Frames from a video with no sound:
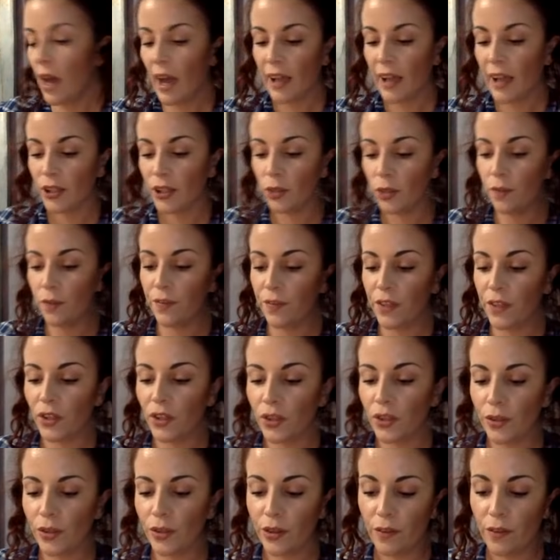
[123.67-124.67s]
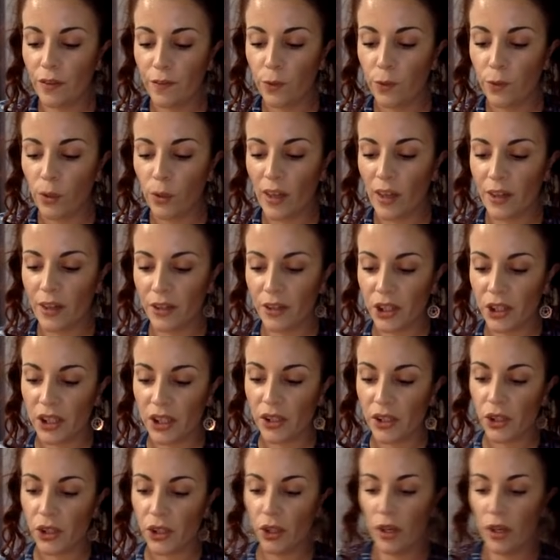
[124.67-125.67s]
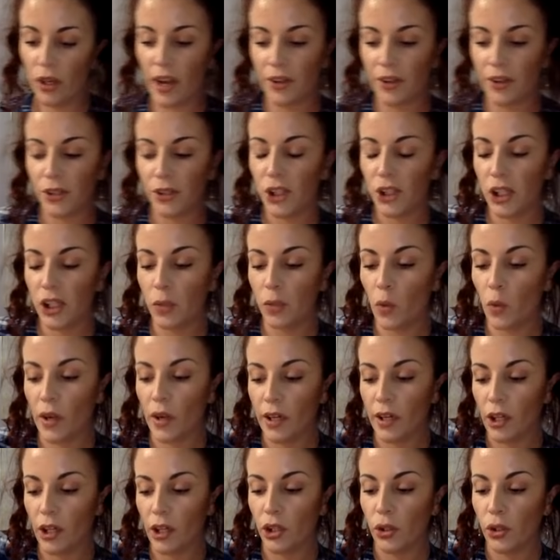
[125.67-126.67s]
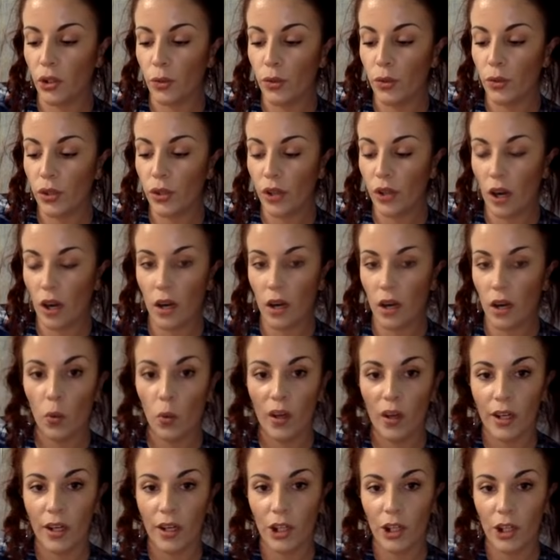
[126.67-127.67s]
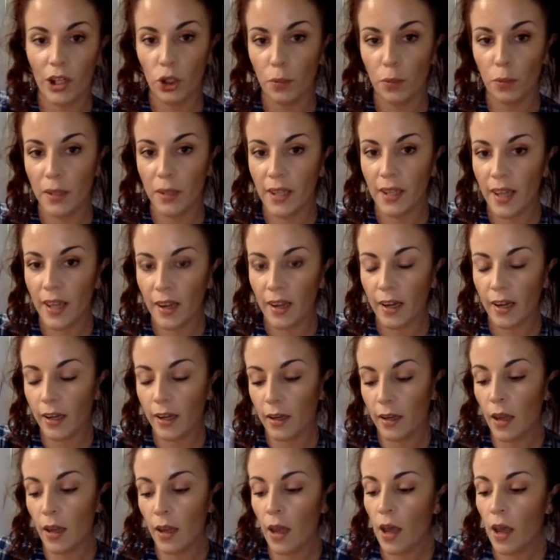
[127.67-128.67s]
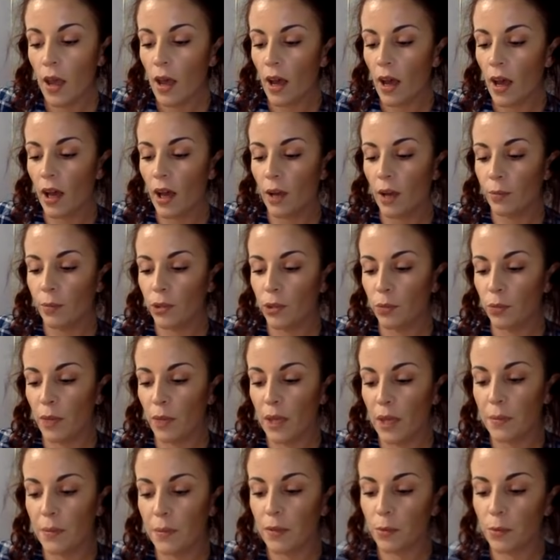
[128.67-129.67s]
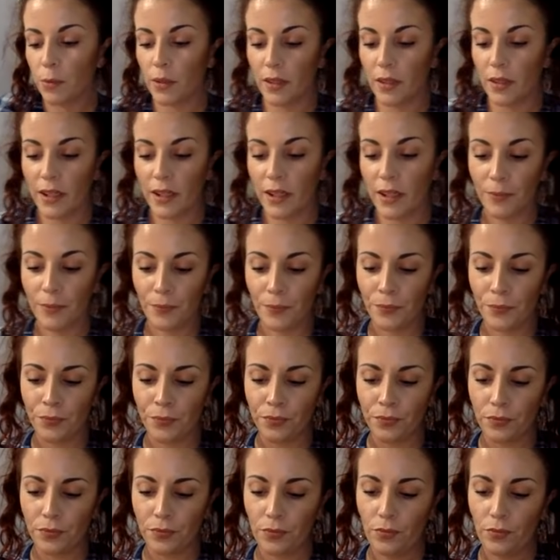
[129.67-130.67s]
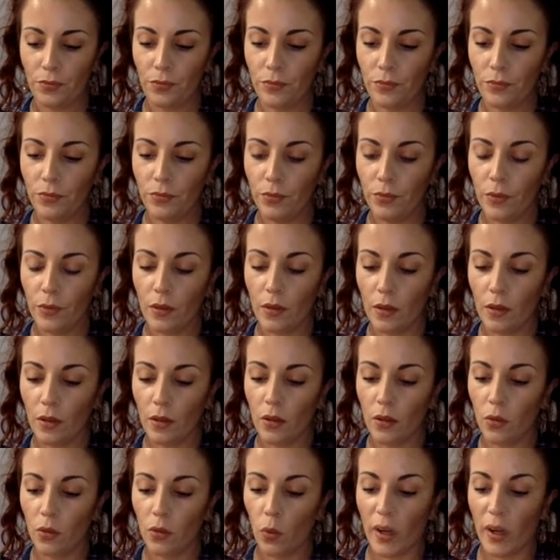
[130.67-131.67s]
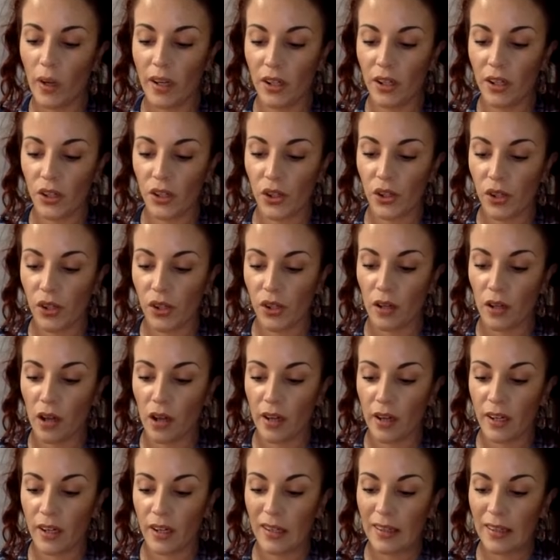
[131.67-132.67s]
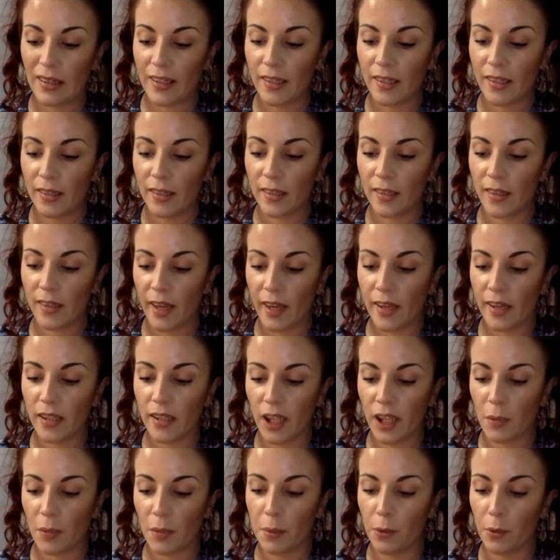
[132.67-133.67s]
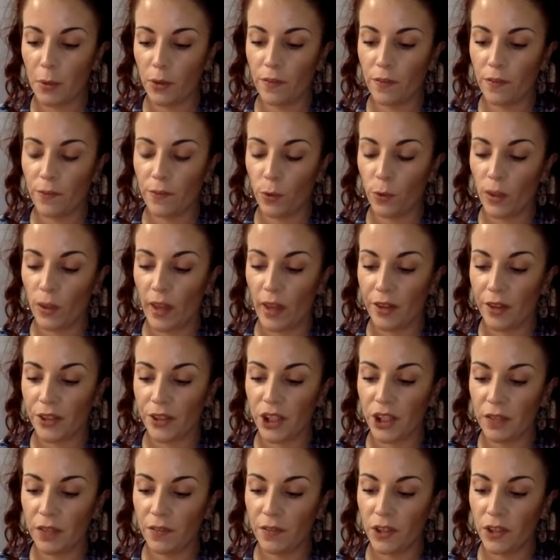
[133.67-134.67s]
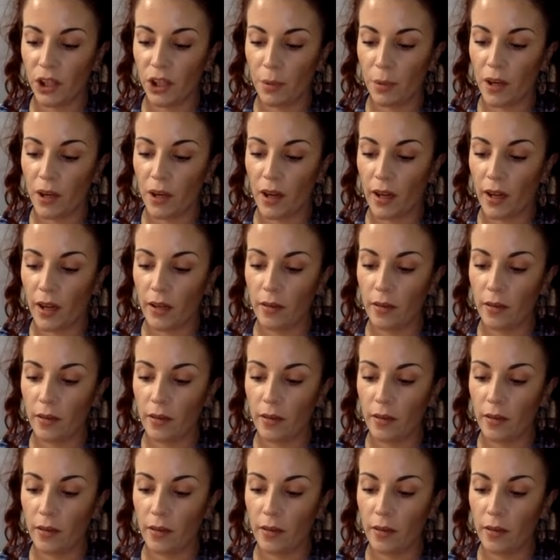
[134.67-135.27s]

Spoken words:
I do feel the Fool energy is your energy, wanting a new start, wanting a new beginning. You may be really wanting to start on a clean slate. Tell me about the Fool energy for Gemini.